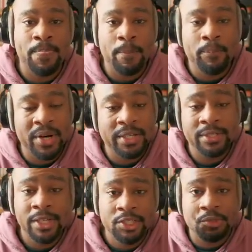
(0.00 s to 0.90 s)
But
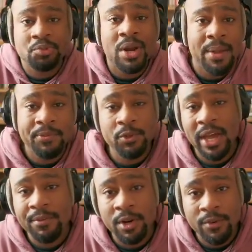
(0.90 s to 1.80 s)
subscribe if you
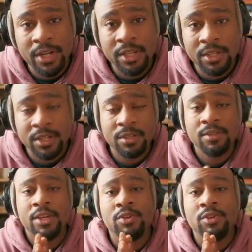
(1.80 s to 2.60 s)
haven't already. Thank you